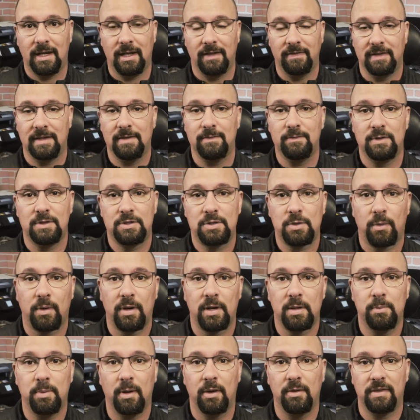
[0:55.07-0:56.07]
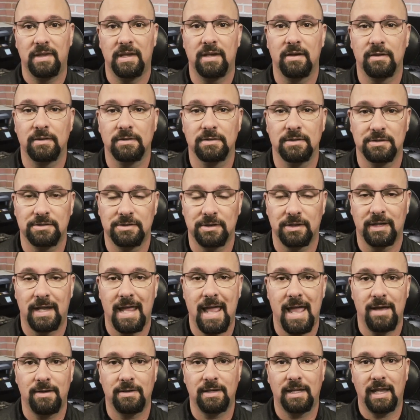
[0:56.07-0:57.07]
And the inventory both here in Luzerne
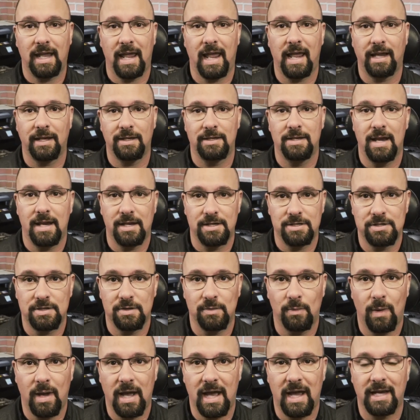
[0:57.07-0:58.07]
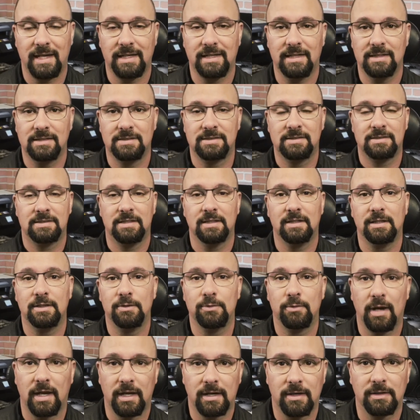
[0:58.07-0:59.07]
County and nationwide is still in
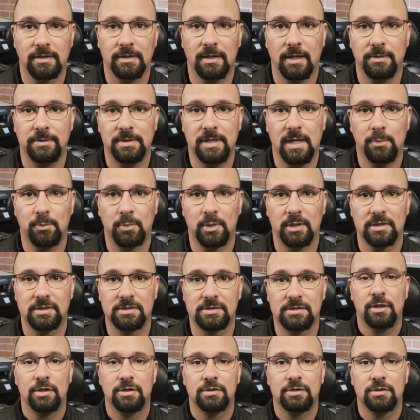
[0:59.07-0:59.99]
record low numbers.